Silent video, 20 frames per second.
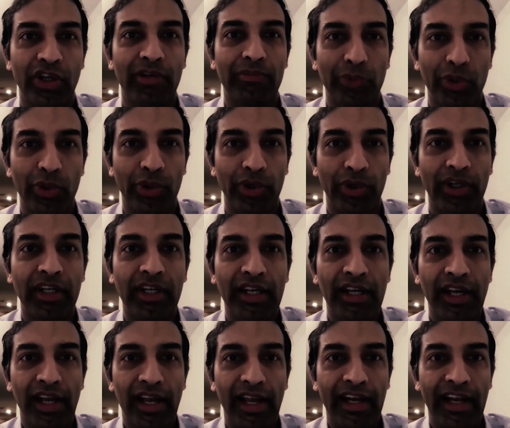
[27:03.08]
more,
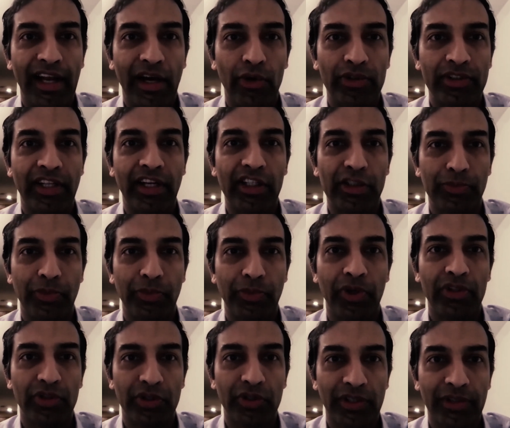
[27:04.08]
and how do they respond
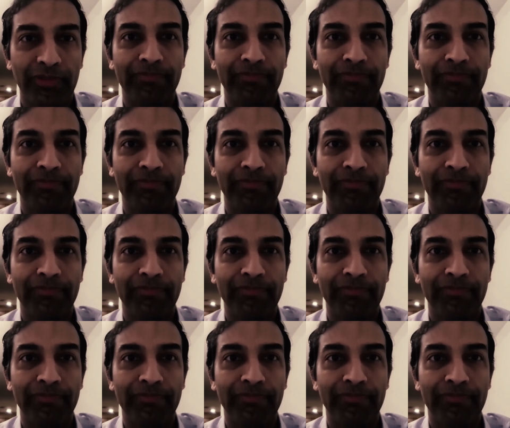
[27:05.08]
to